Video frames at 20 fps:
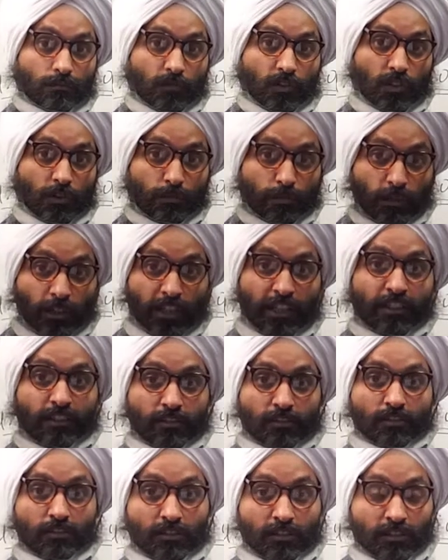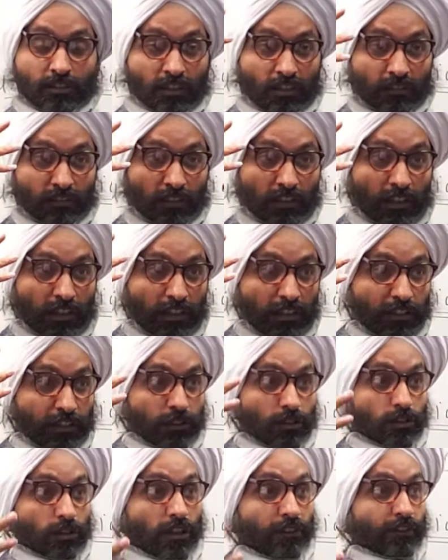Your brain is,
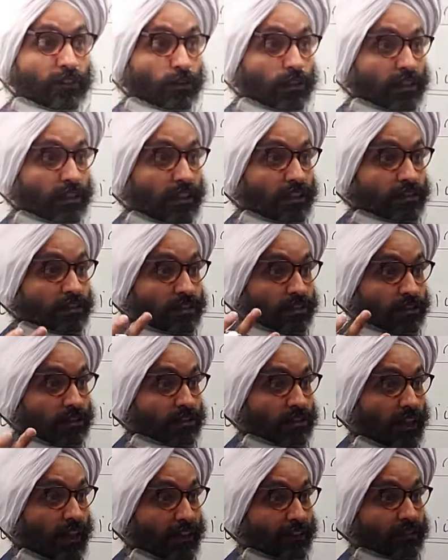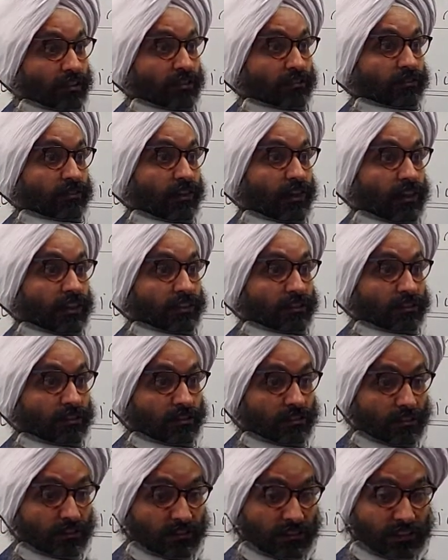if you can identify
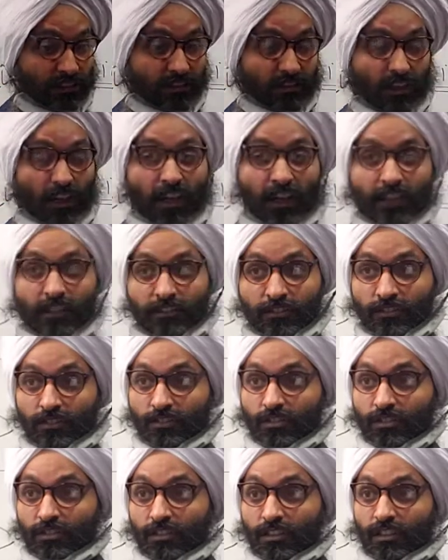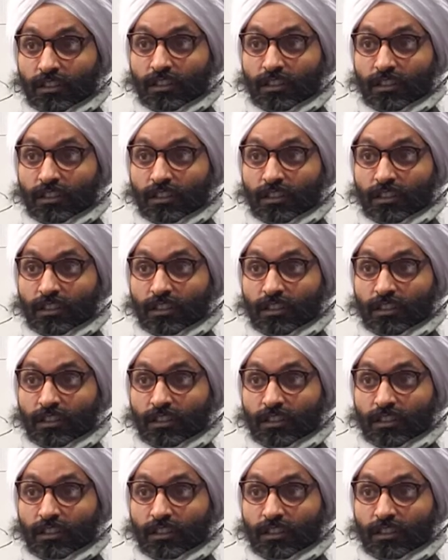the signs,